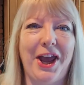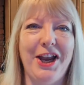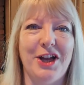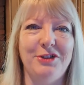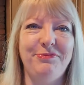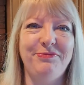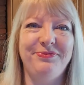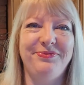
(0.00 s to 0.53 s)

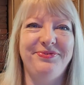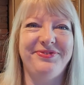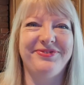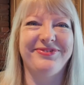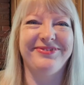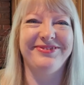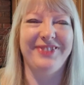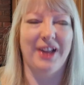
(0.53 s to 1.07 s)
Hello.
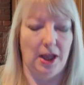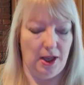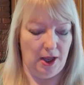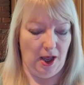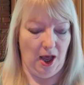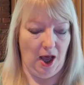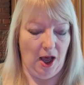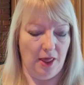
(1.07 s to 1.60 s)

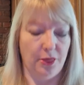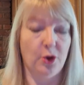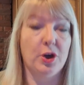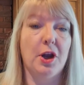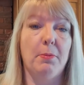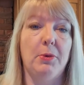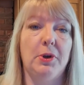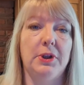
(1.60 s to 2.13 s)
Thought
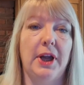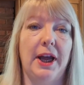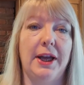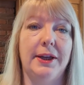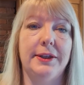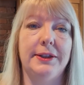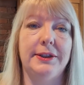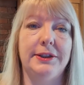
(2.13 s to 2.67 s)
I'd come on
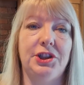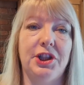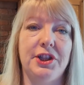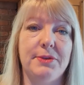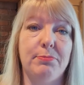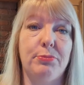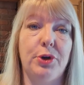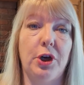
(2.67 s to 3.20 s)
and
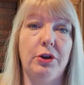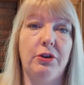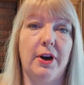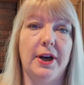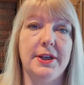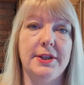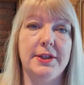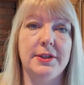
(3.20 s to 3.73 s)
share some
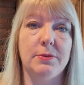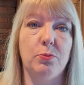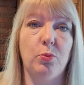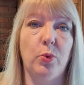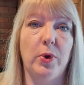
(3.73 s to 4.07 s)
progress